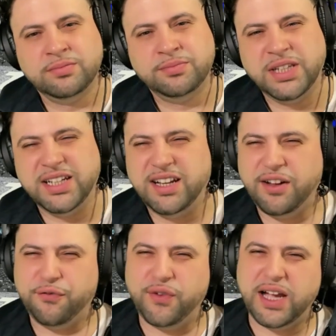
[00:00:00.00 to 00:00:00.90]
and then I
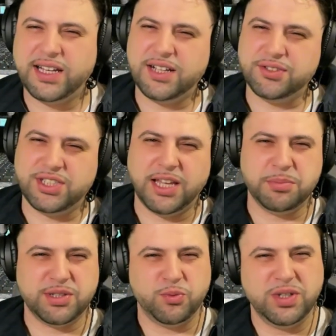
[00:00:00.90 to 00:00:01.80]
find out
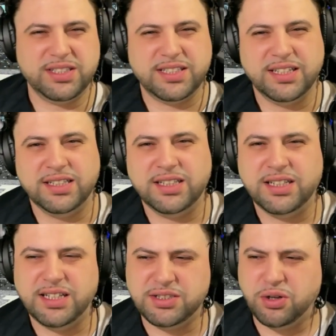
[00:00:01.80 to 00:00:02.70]
Jameis Winston, and then
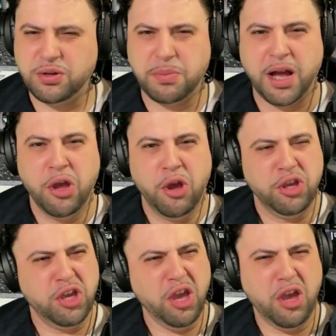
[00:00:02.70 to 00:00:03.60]
they talking about,
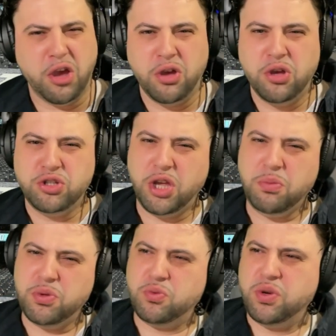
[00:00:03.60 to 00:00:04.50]
yeah,
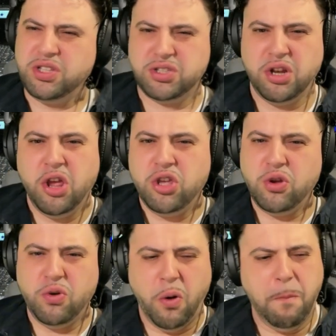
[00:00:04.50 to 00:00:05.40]
Jameis Winston,
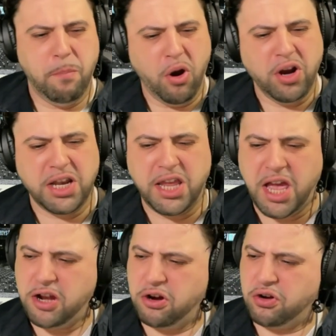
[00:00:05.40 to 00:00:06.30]
Barkley
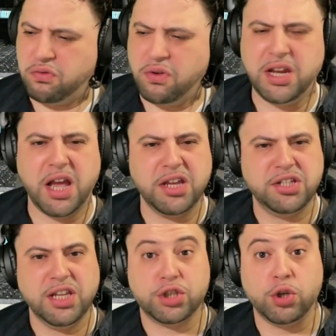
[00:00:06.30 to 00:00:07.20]
had a great
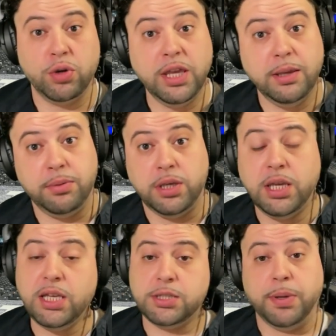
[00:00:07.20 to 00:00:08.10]
idea. So
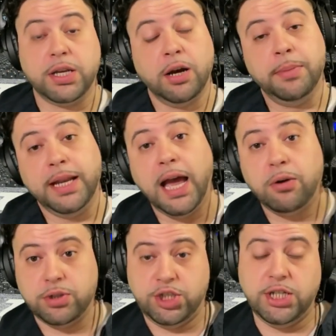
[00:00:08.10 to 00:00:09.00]
he's becoming our
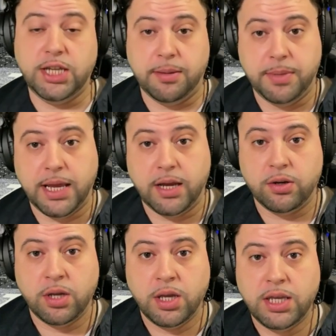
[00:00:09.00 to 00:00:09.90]
GM now.
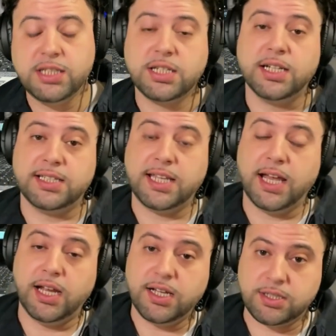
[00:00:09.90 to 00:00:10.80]
He's going to
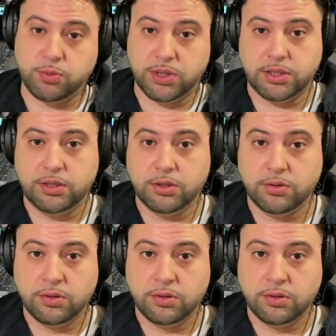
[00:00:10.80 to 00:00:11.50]
tell us what to do